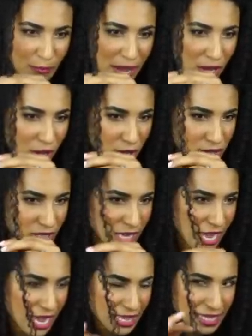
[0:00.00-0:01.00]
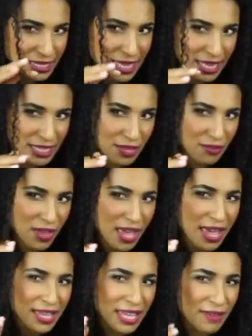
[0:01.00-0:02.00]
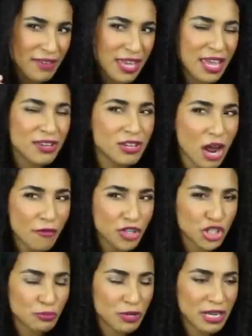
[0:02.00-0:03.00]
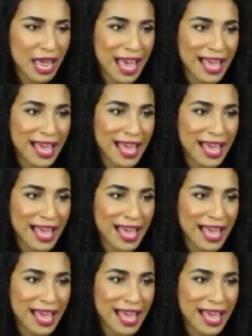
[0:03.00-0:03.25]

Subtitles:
but coating it in the sense of giving it nourishment.